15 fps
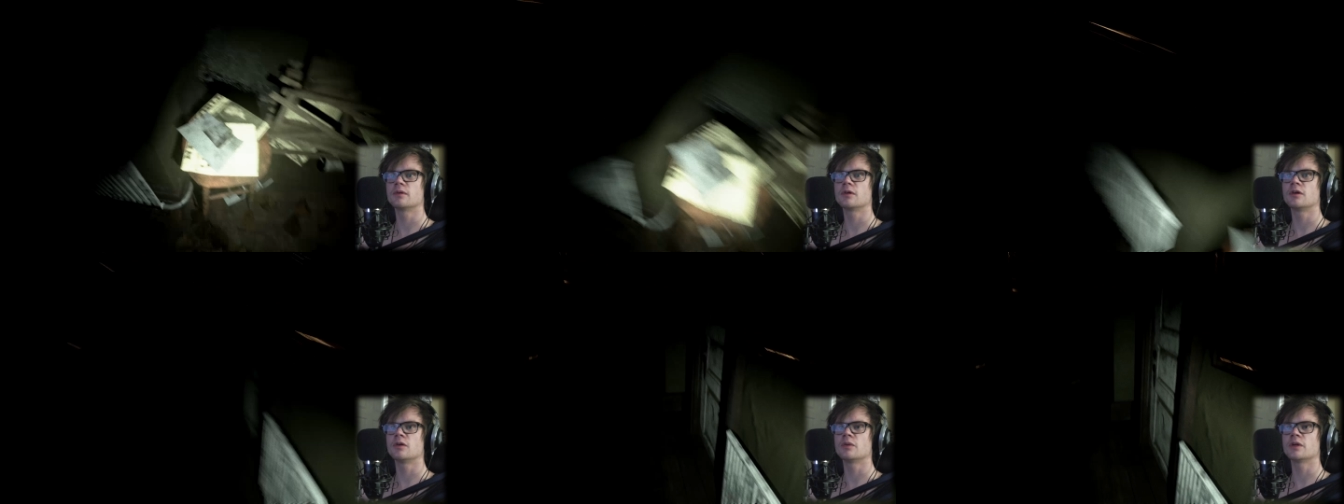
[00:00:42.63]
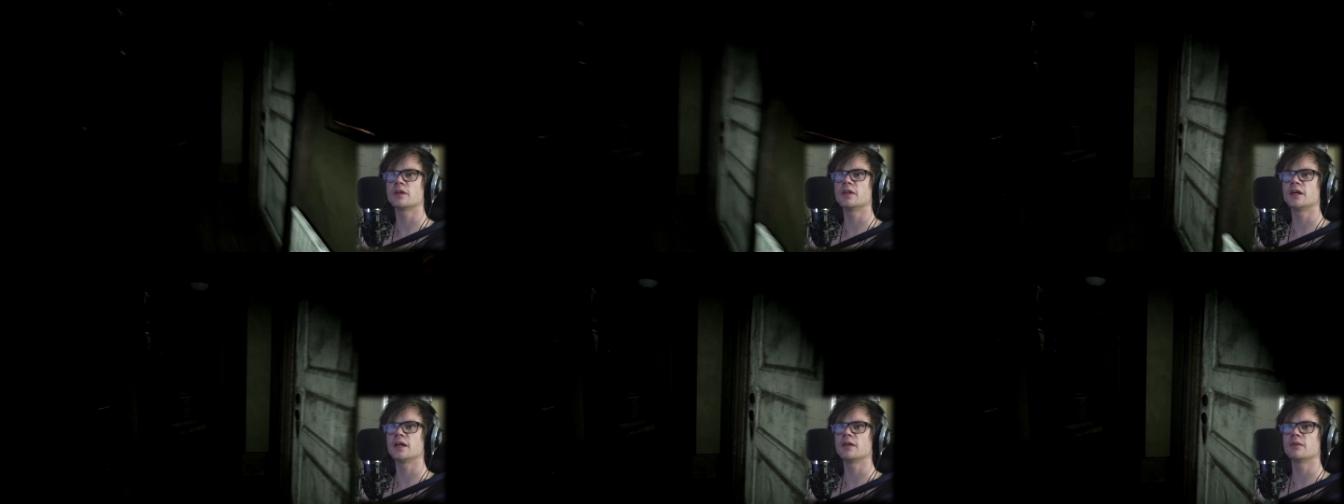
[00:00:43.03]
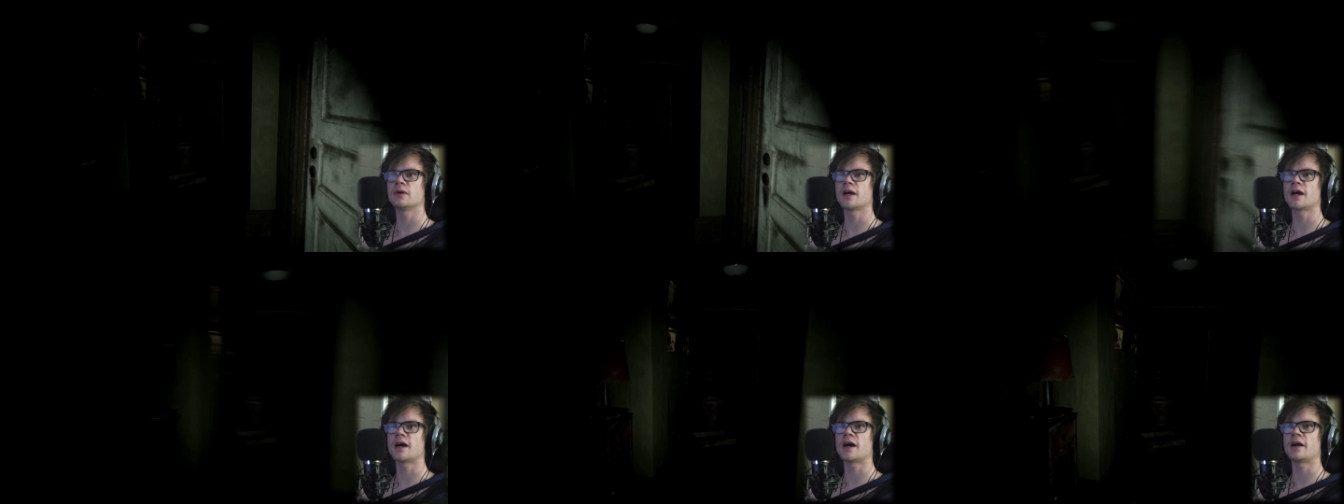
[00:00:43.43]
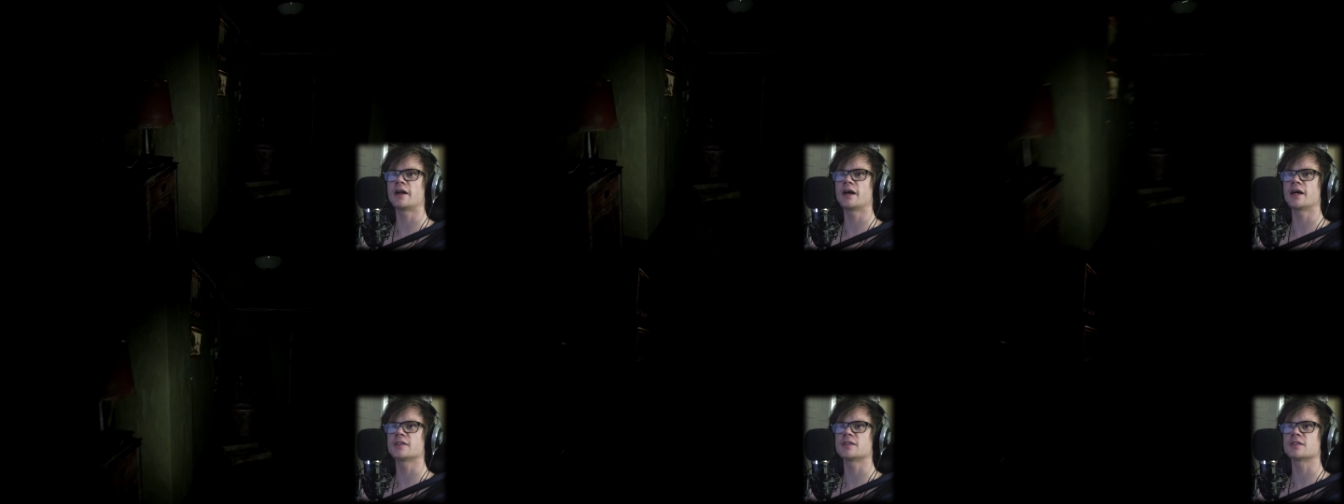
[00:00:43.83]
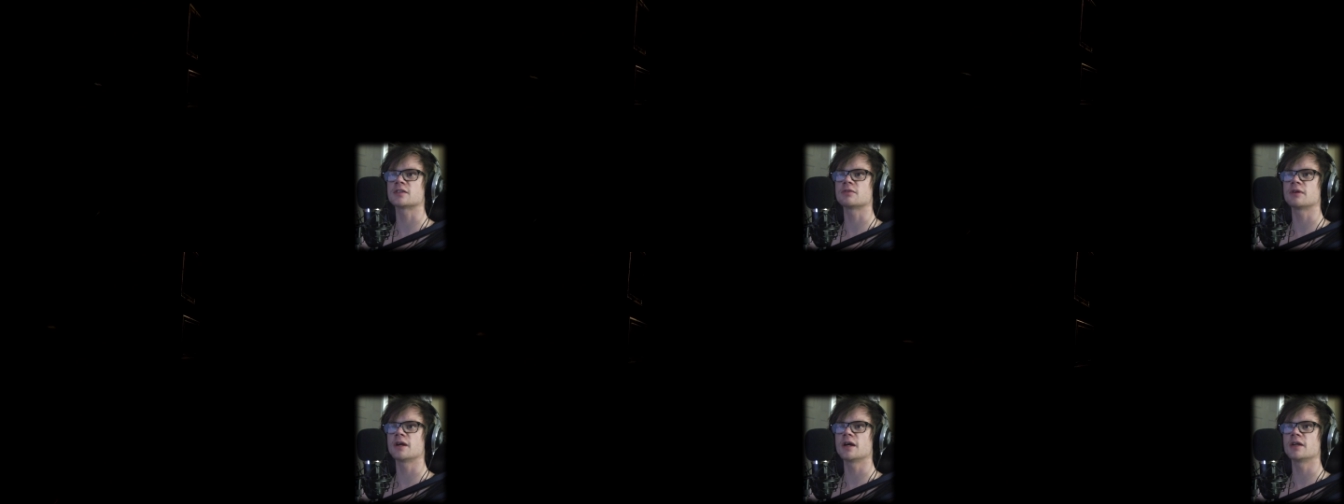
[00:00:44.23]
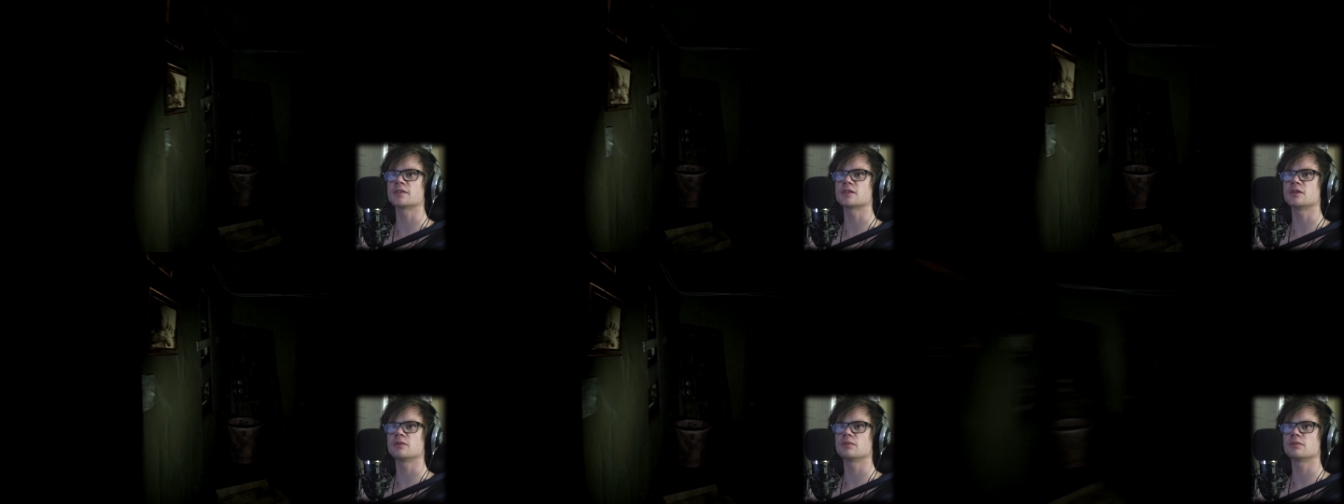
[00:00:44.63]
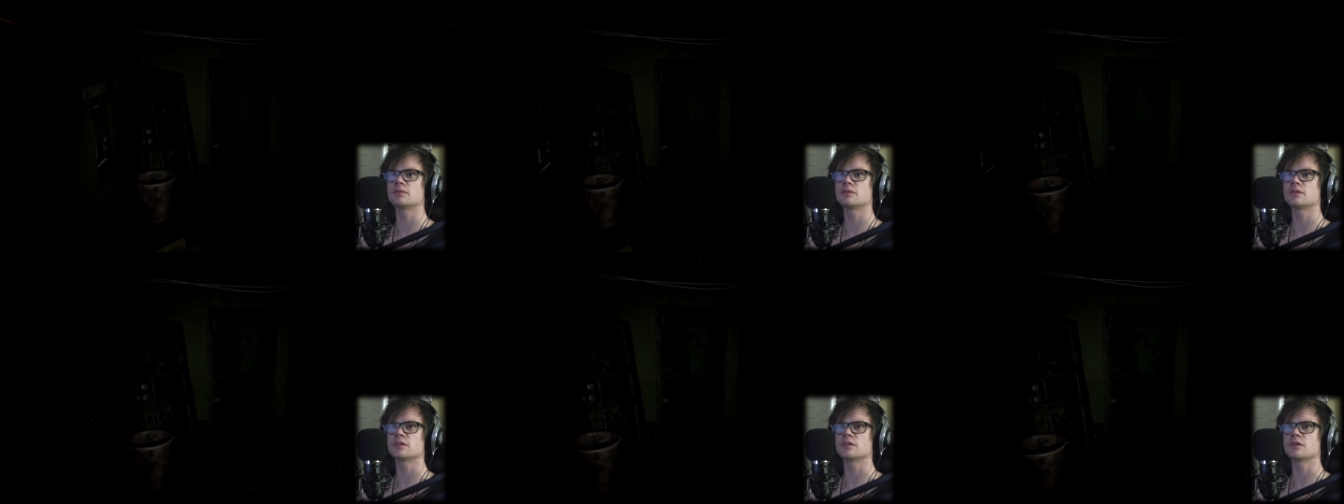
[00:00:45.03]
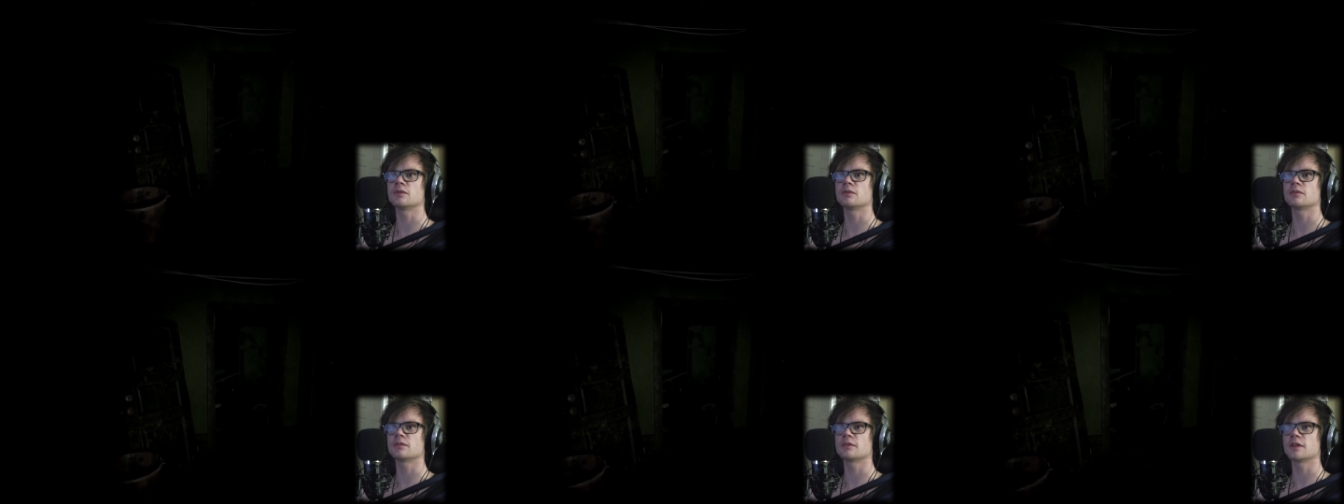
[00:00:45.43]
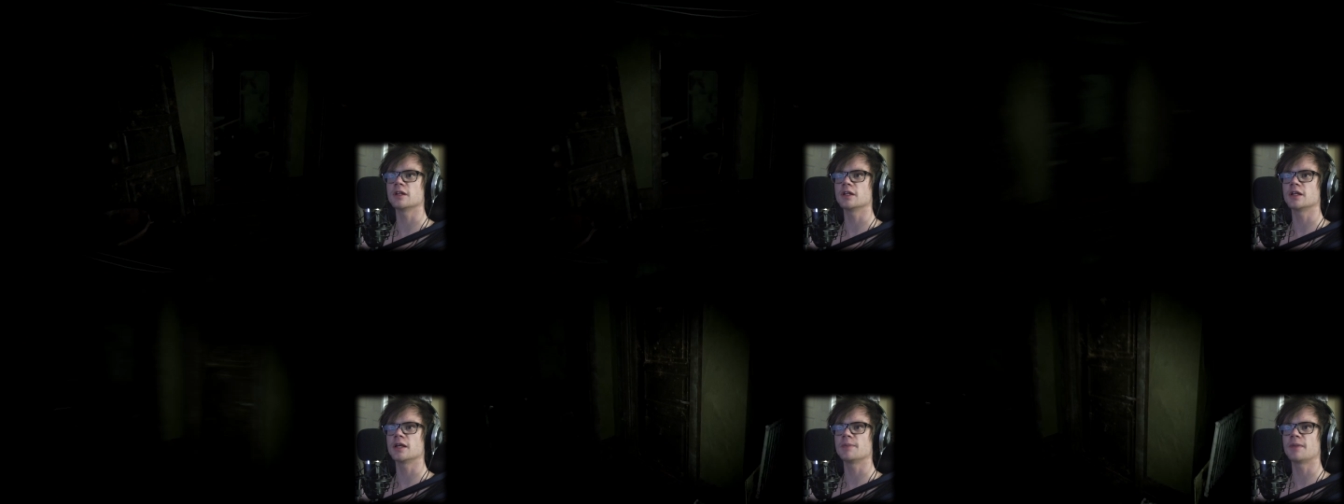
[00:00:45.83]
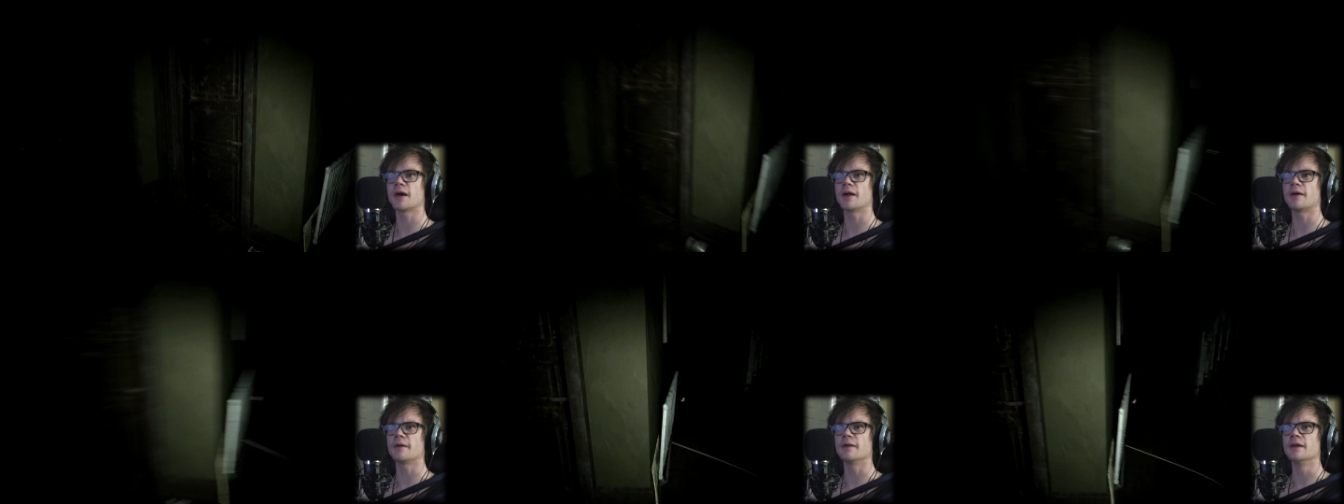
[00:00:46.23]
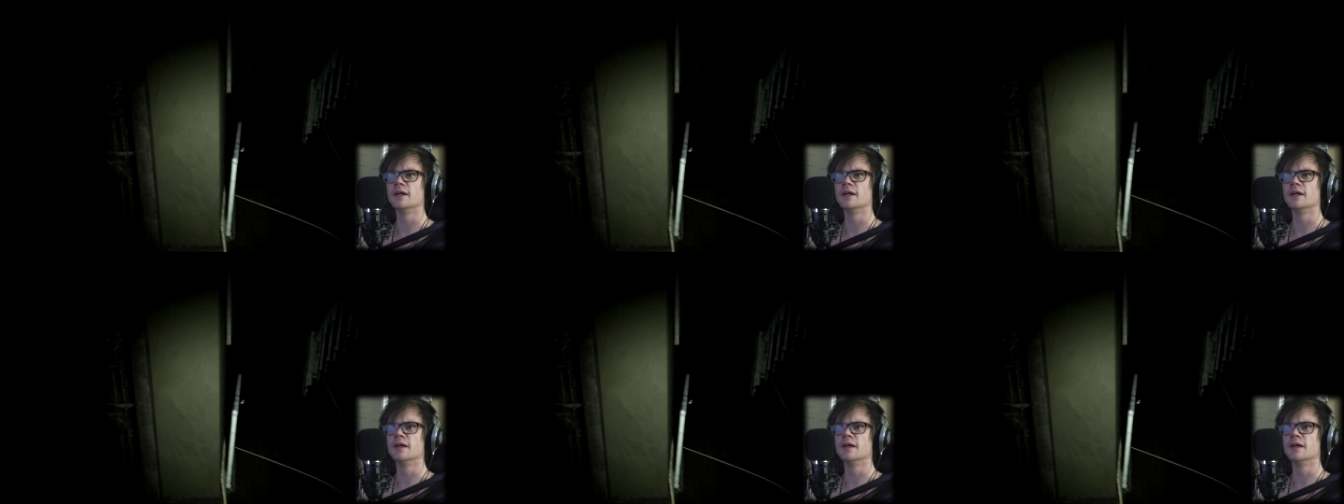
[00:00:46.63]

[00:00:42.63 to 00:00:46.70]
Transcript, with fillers: Oh, we did. Our ass is grass. Oh, don't you keep that on.